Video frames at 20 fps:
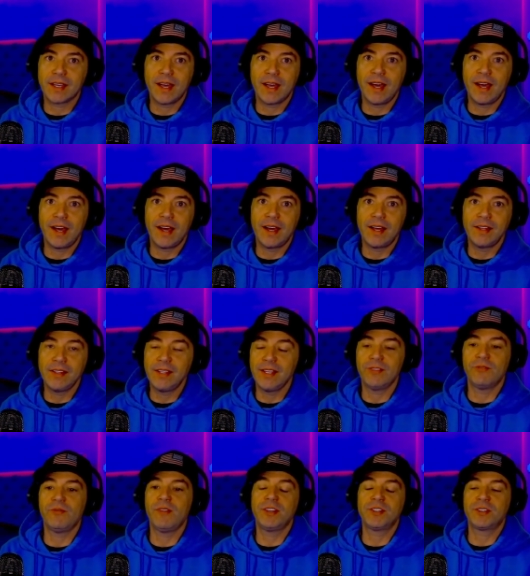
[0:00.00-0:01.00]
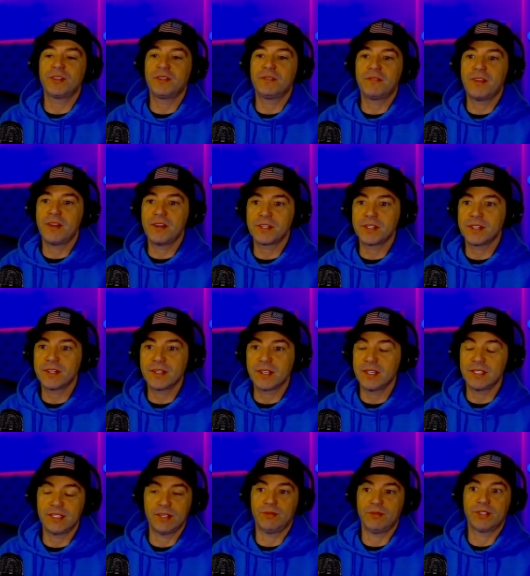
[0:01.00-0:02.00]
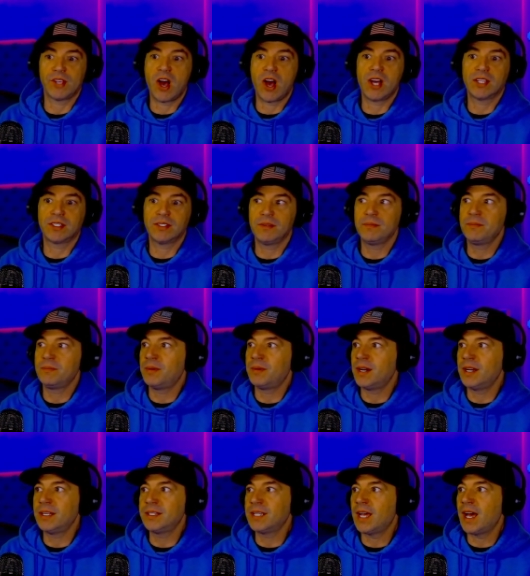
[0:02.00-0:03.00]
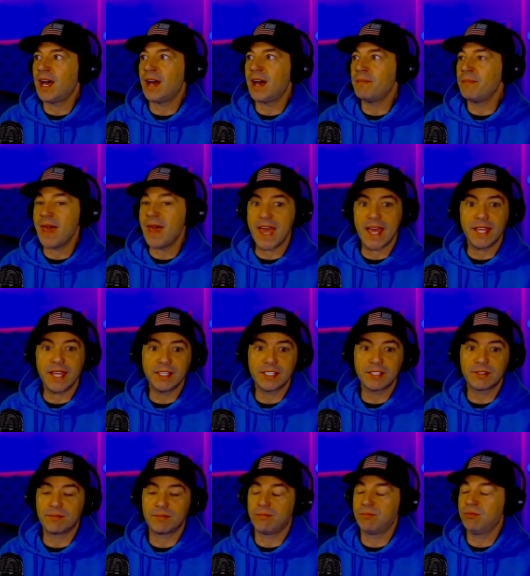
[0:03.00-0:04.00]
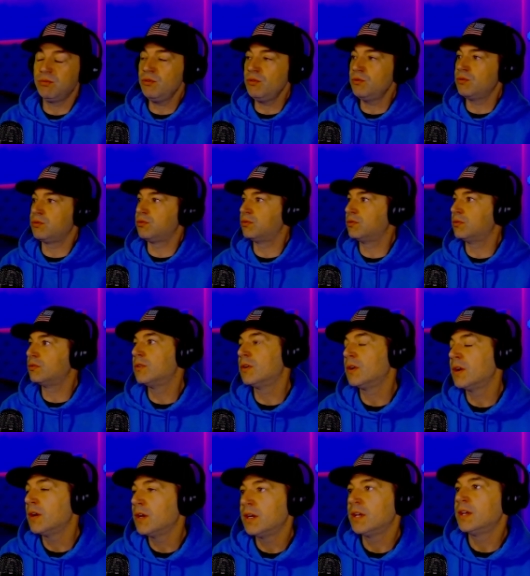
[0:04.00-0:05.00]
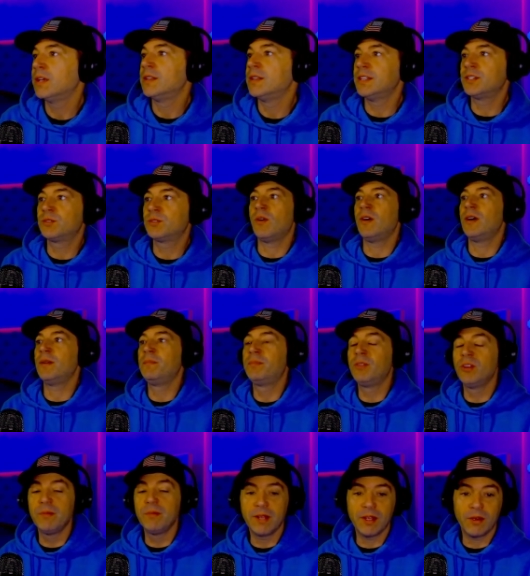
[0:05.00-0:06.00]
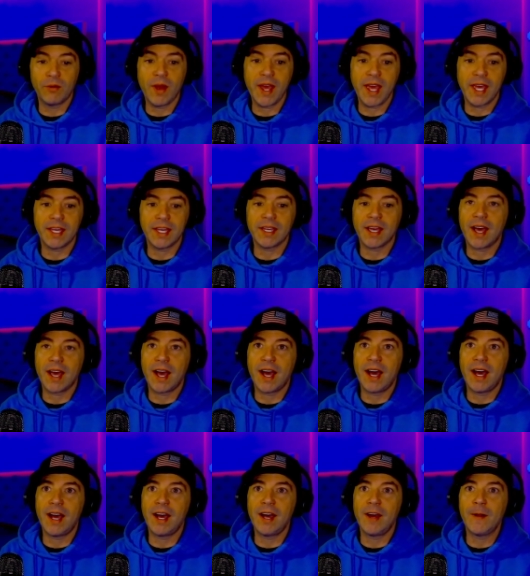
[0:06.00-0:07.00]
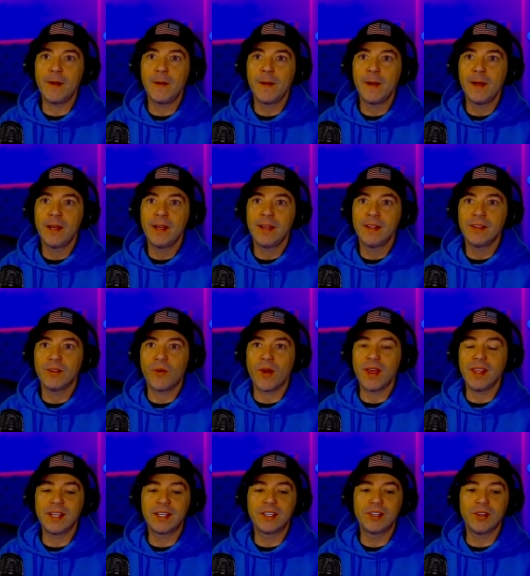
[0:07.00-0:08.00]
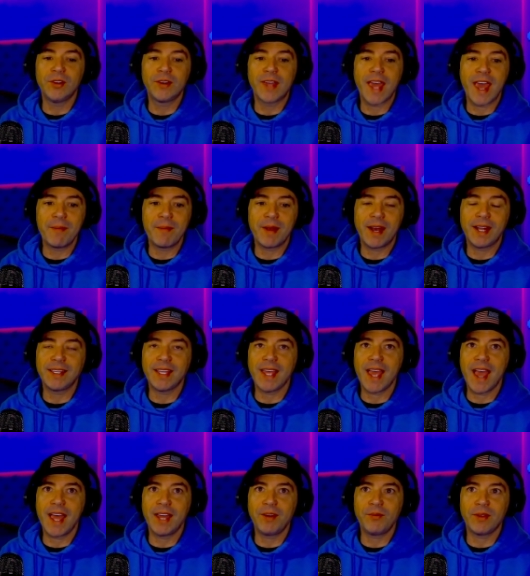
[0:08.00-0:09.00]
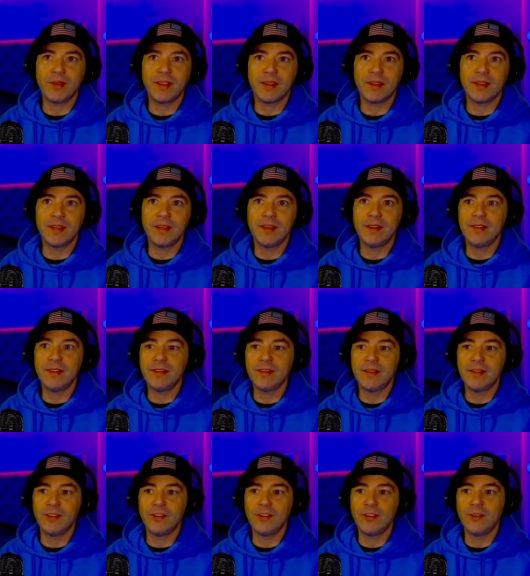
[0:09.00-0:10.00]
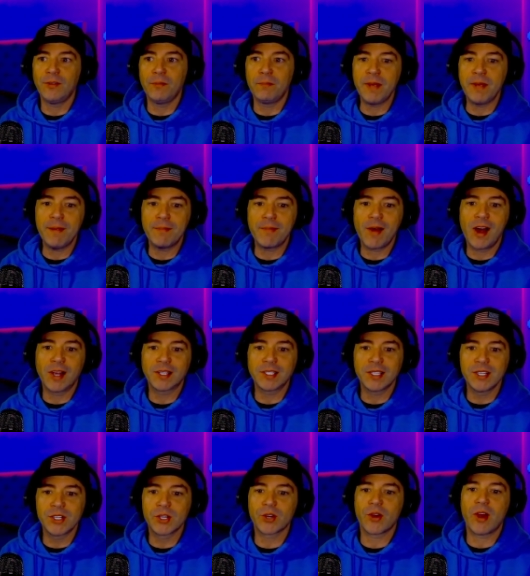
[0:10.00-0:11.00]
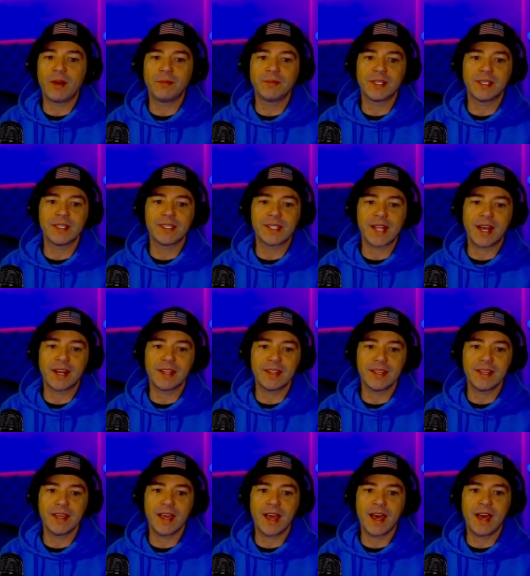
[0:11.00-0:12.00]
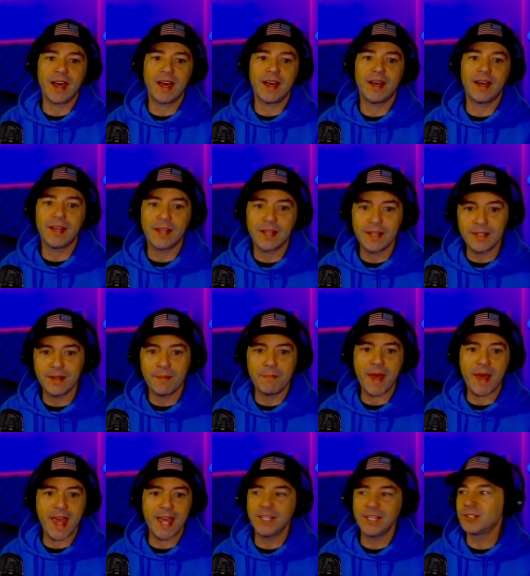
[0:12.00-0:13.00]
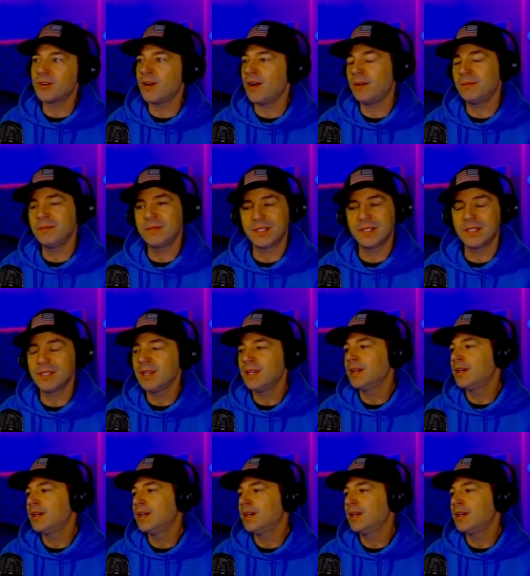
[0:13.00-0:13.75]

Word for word: the original version, because it was awesome, but man, this one blew me away. The way the dude came in at the end with the little beatboxing drums instead of the band drums,